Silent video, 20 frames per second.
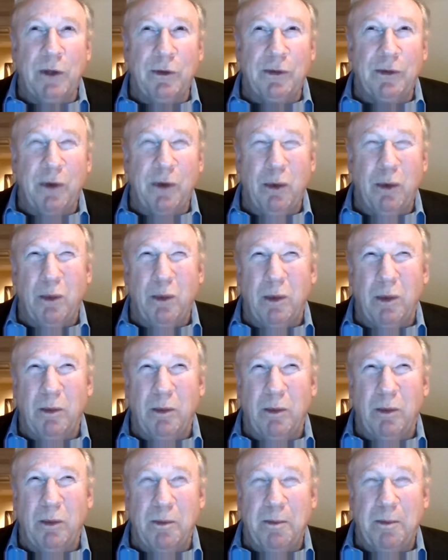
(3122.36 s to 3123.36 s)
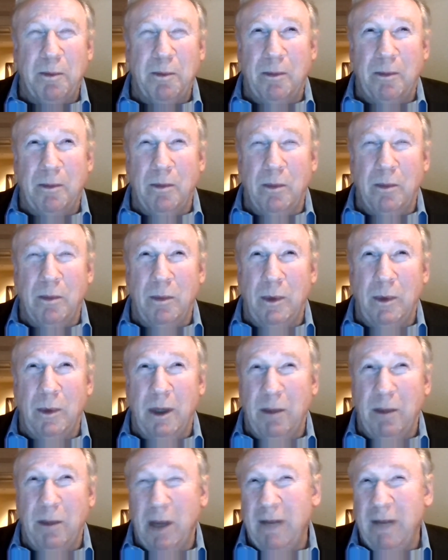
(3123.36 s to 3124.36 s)
so
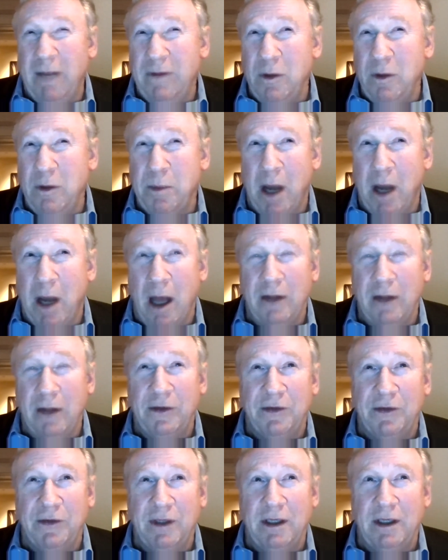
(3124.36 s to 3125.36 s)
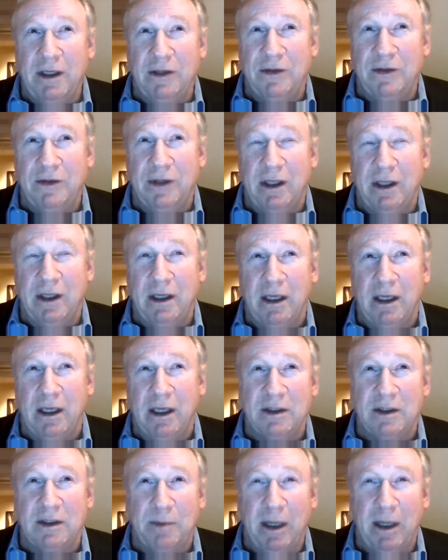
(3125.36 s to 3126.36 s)
in my view, policies that
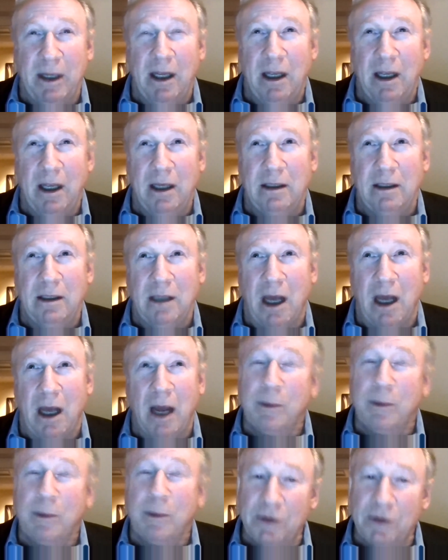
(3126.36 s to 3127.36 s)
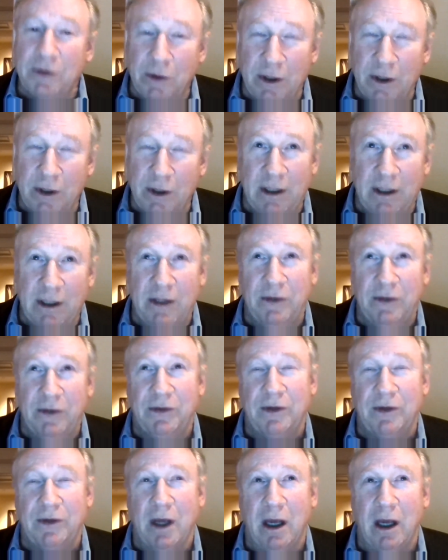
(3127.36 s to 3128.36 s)
expand
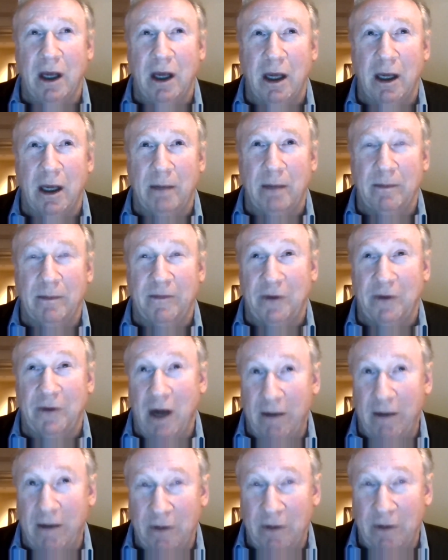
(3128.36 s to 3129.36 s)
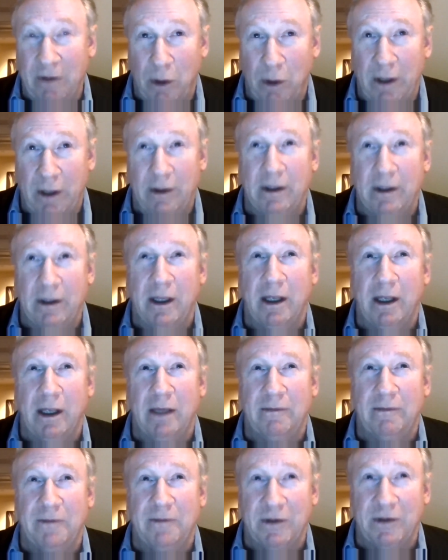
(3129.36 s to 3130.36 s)
opportunities for everyone,
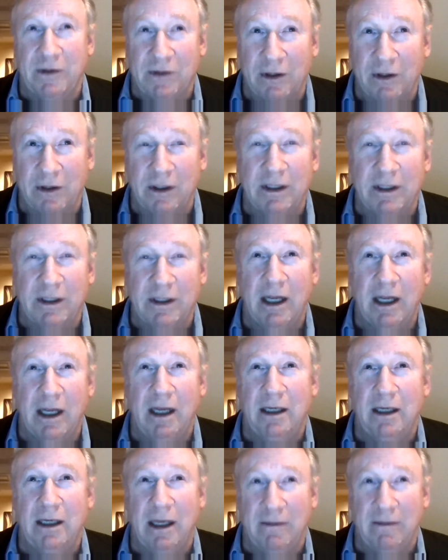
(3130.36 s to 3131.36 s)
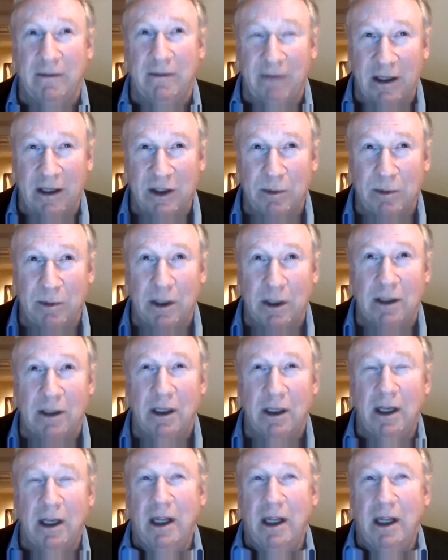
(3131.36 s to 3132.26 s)
that facilitate investment.